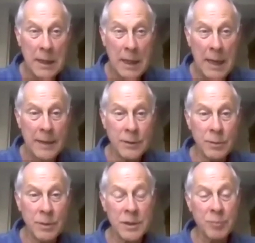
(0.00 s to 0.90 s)
and
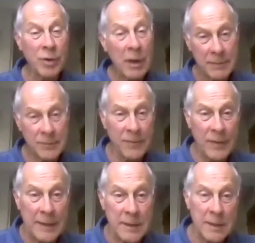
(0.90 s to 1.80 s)
who are deprived of
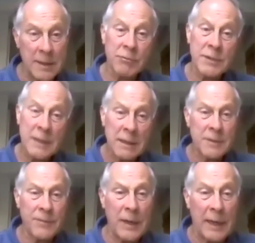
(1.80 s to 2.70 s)
that, and as a result
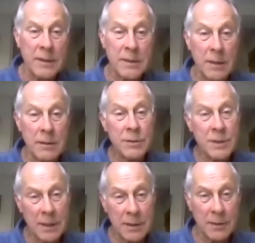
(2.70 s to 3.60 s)
of that are
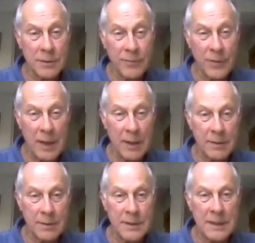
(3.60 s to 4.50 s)
losing a lot of
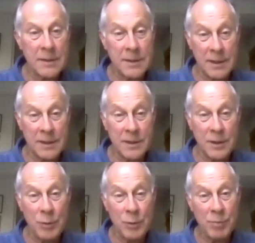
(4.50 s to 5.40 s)
their dignity as a
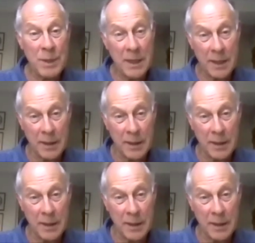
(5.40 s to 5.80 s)
human being.